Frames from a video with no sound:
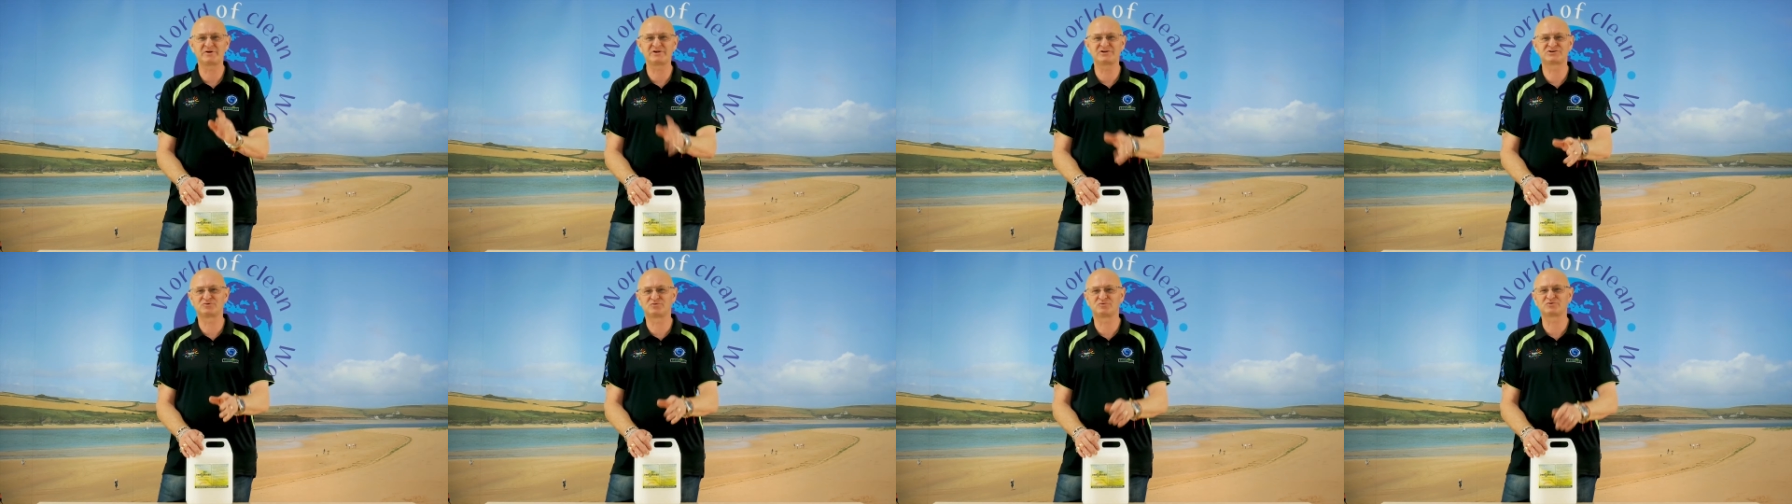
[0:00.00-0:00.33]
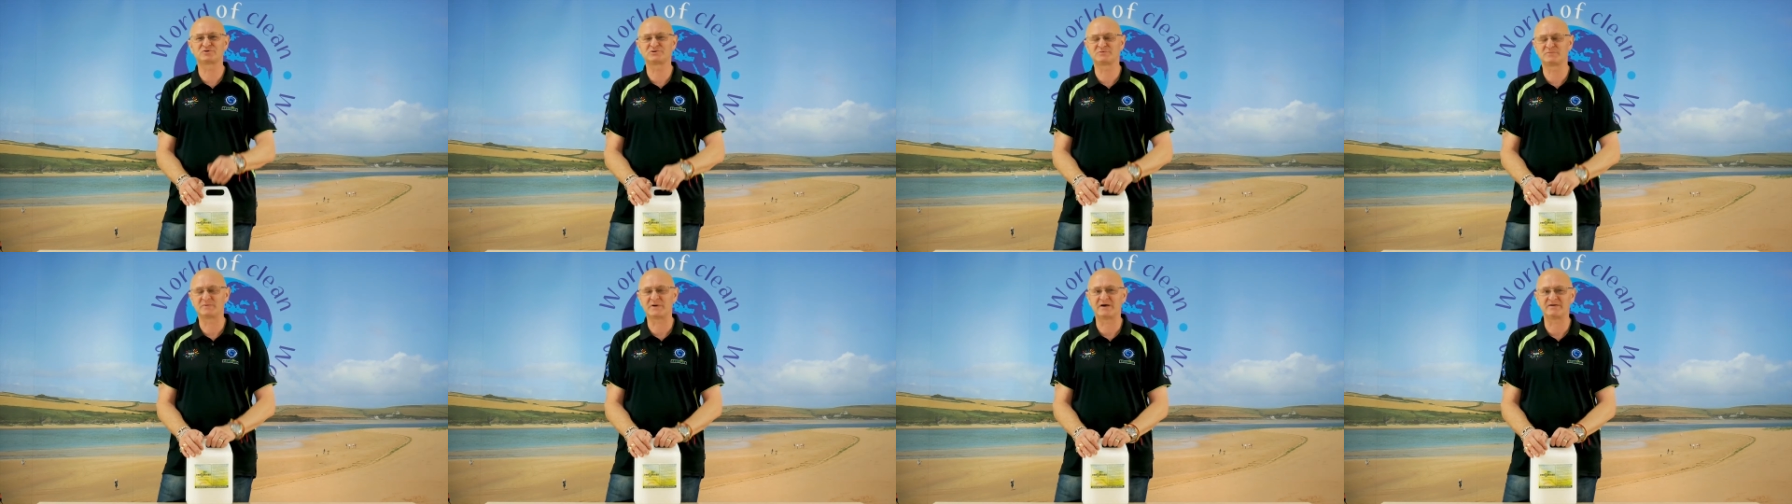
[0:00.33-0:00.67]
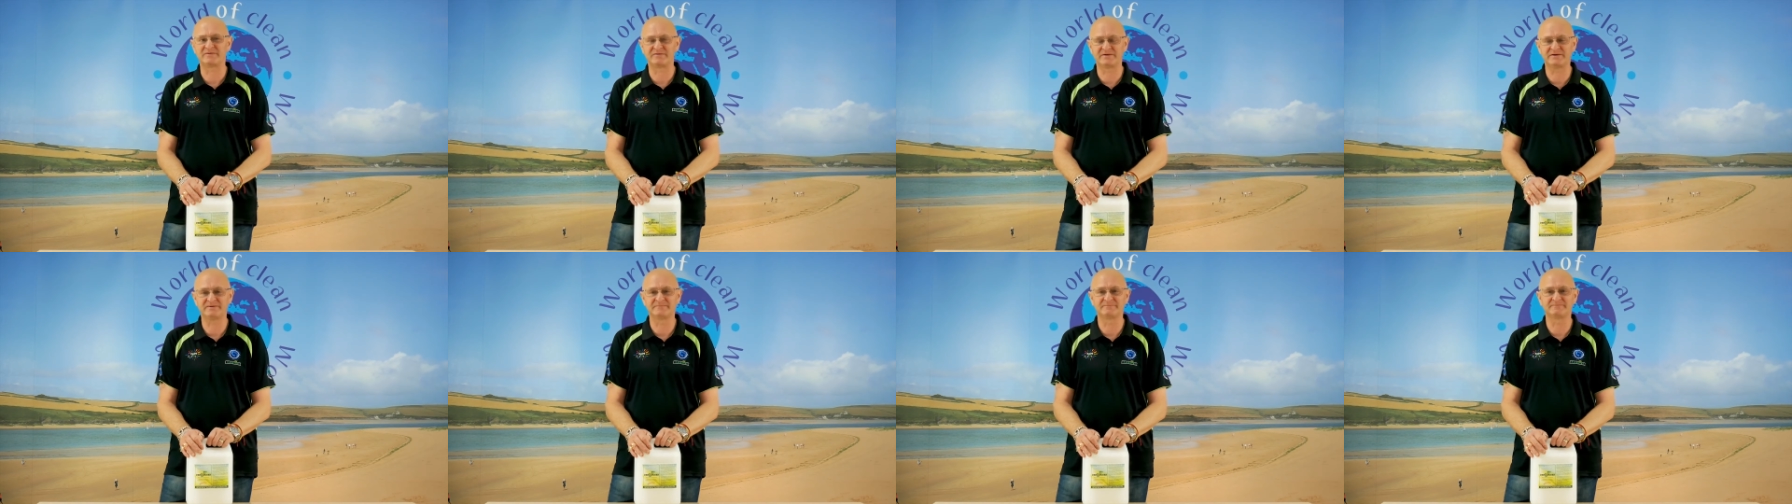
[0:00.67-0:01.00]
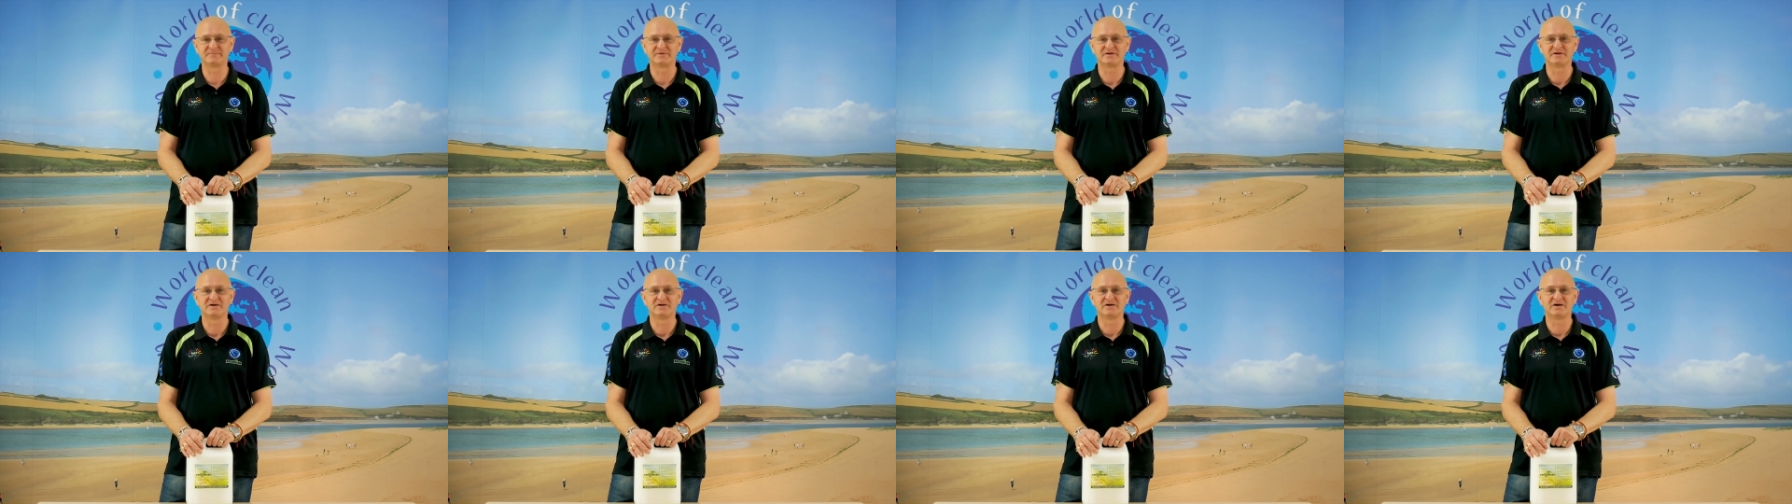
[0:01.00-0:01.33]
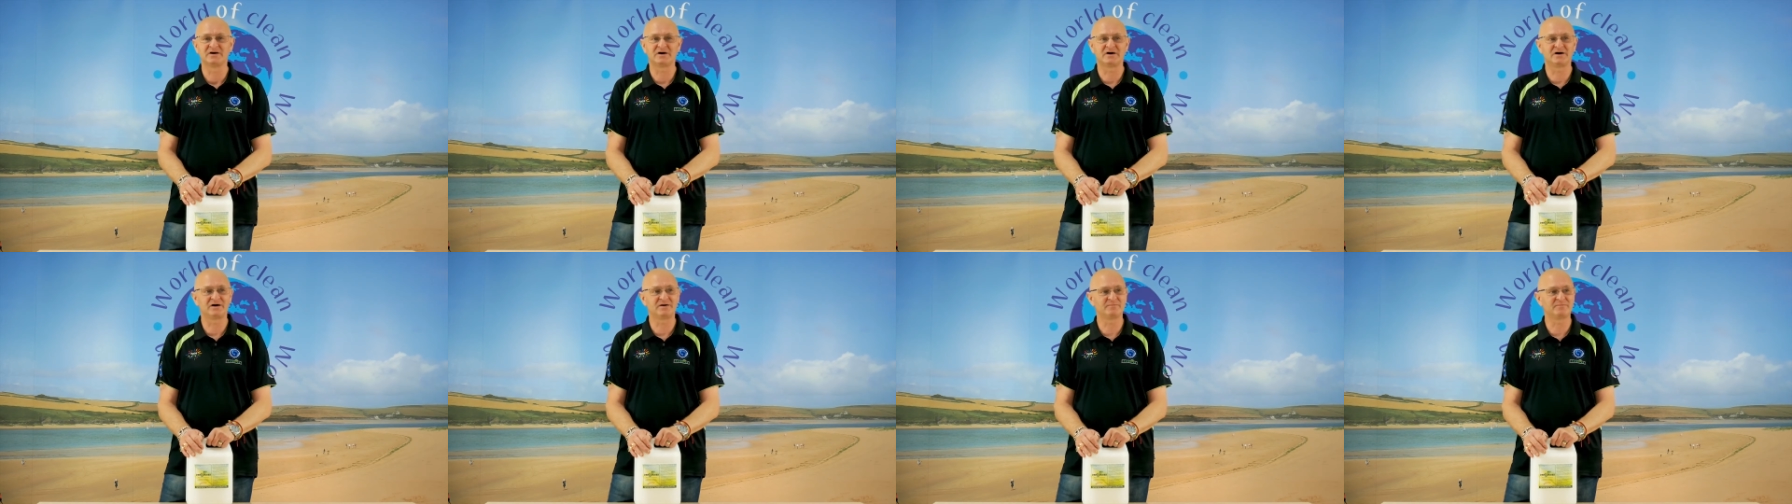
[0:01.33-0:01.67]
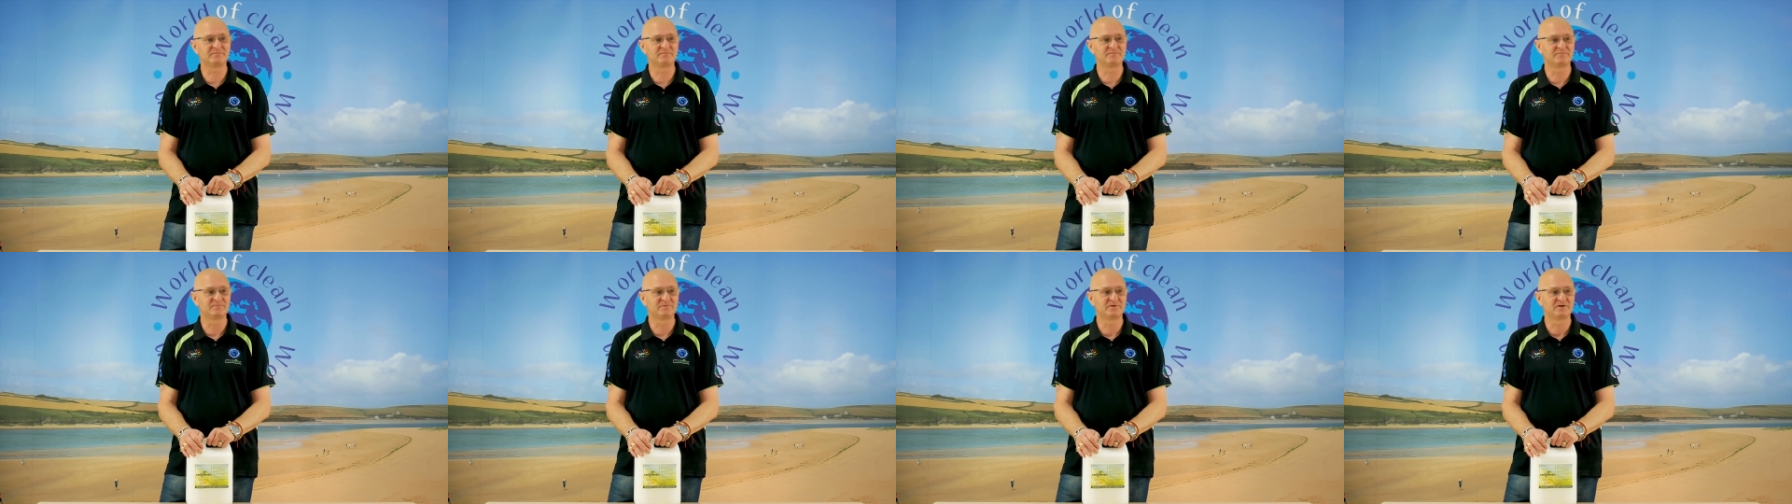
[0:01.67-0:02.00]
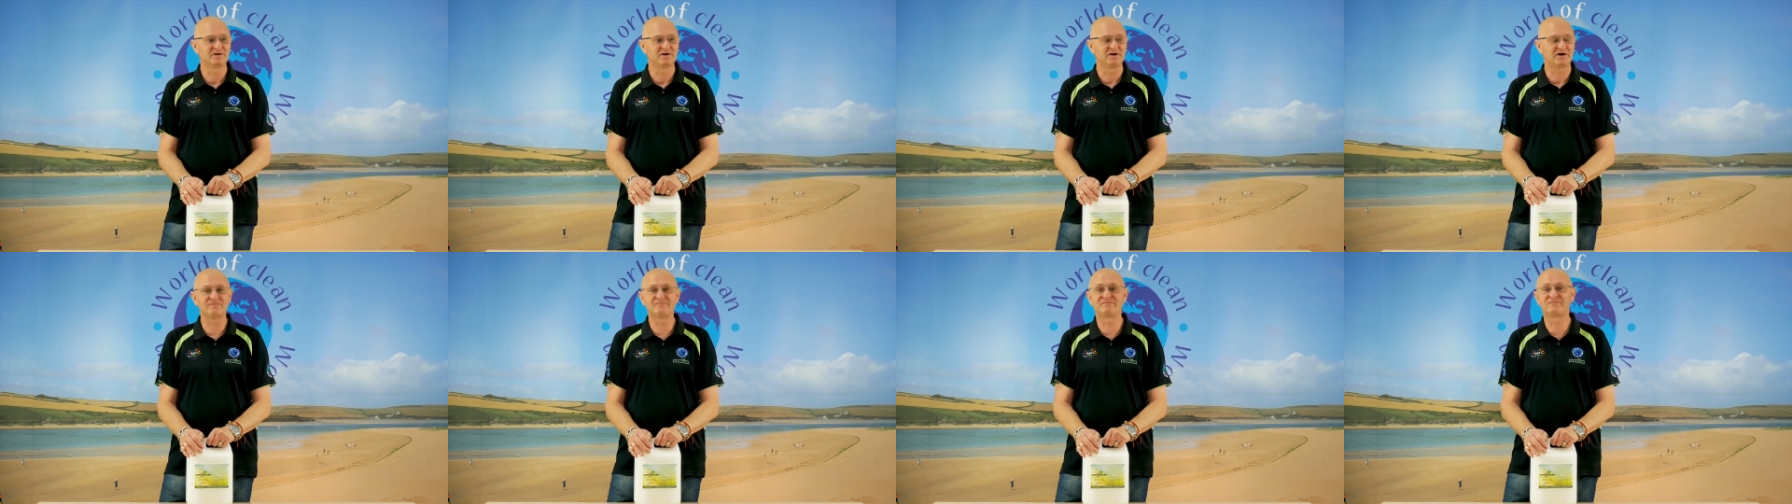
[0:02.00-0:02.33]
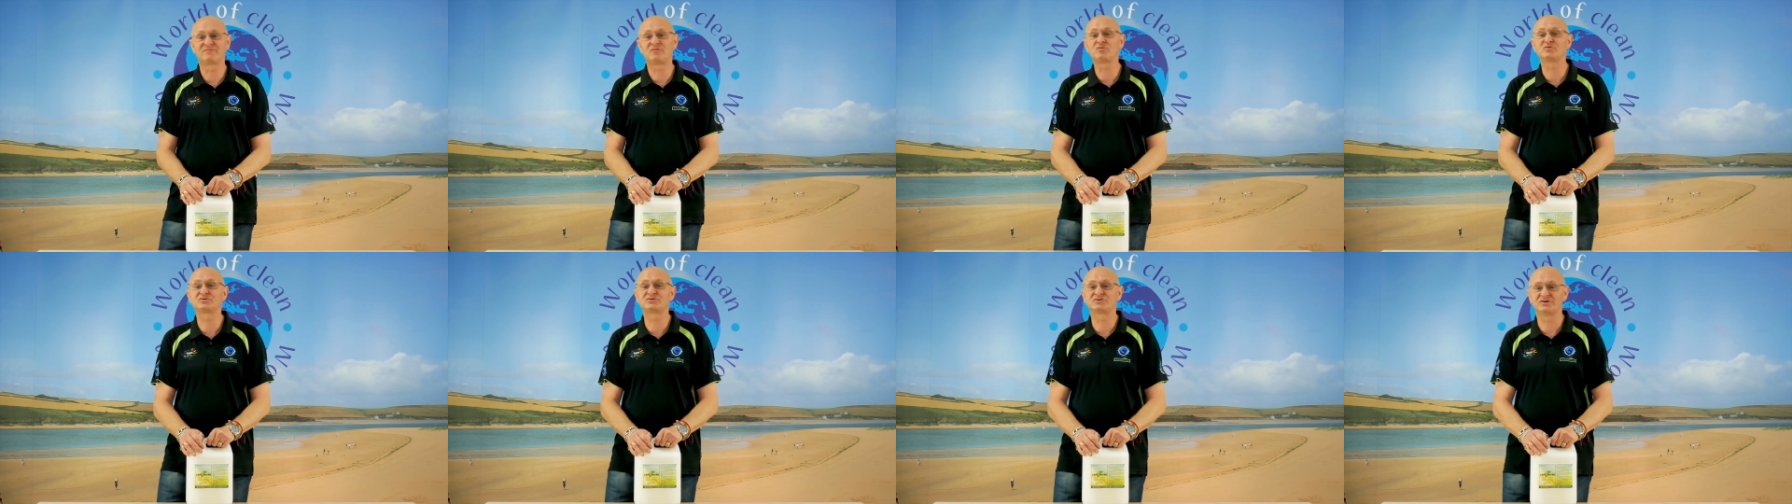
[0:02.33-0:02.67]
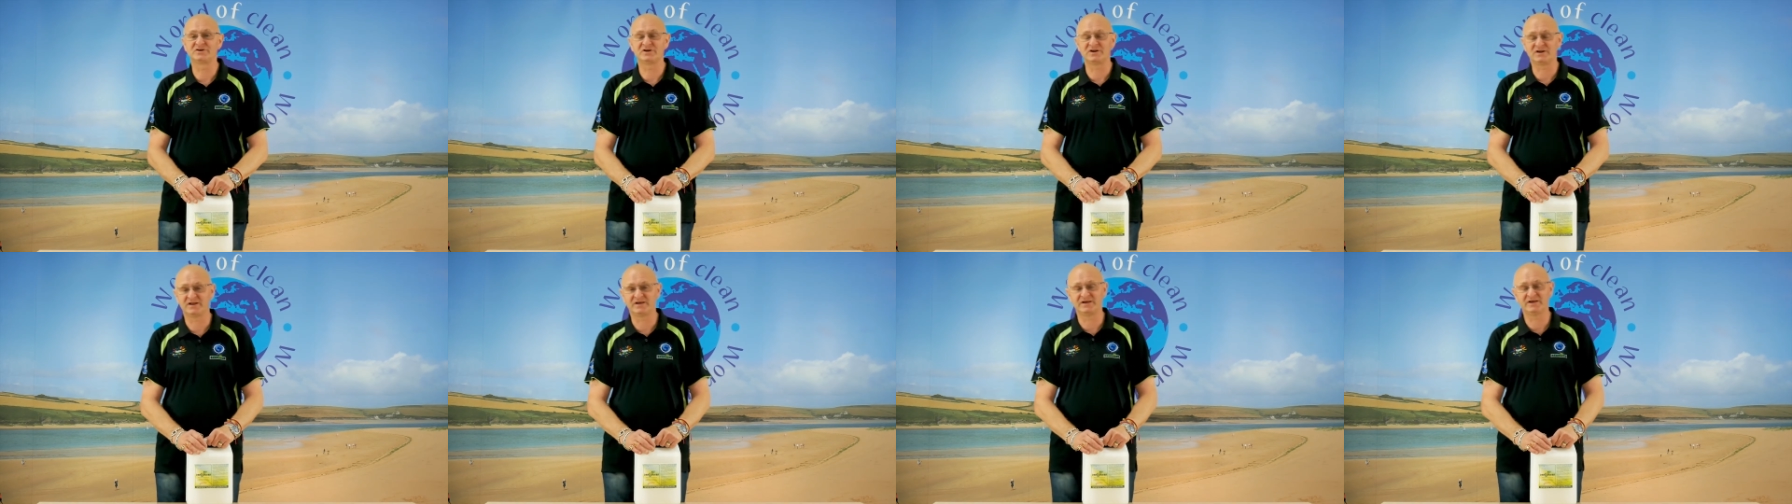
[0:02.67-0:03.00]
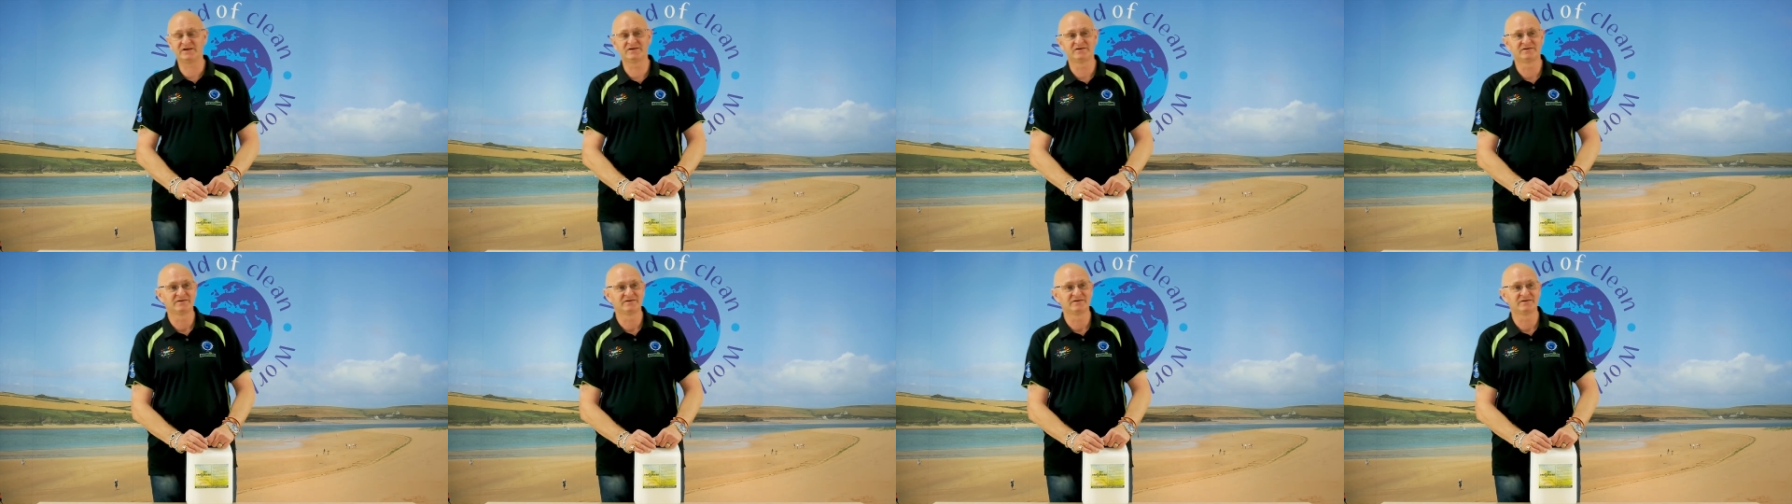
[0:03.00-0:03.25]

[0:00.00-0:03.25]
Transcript: talks about it. Unfortunately,